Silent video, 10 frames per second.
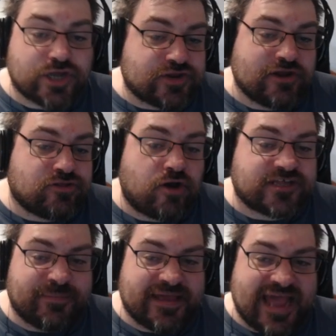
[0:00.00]
to try and
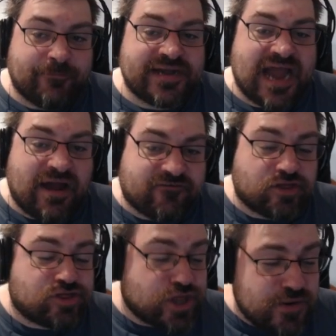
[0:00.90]
Toxic me again. But now I've
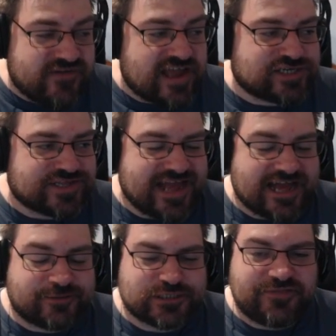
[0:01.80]
got 2 evasion
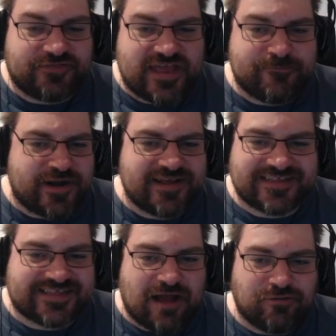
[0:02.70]
stats, which I think brings
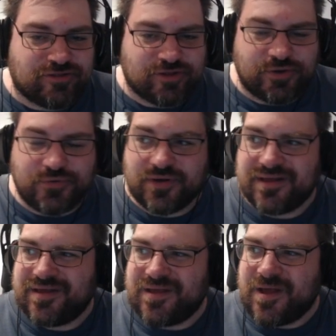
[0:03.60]
this down to
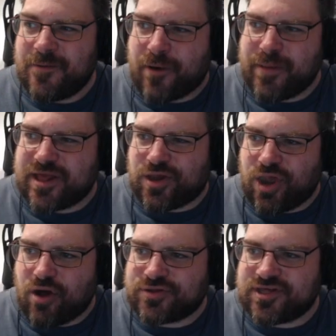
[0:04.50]
probably
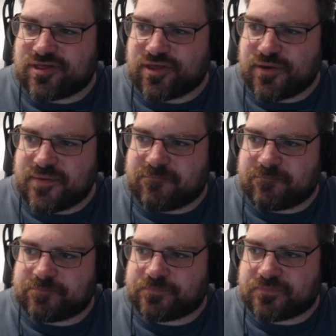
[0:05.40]
closer to
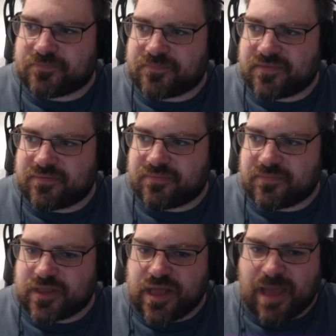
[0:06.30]

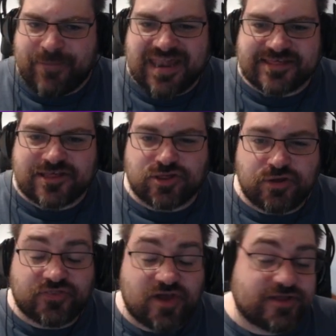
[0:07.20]
a bit less than
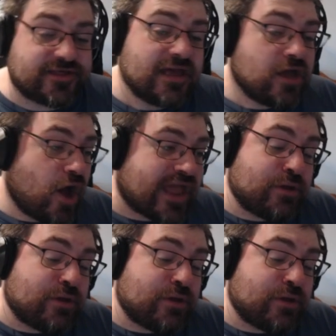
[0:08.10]
2/3. Okay, we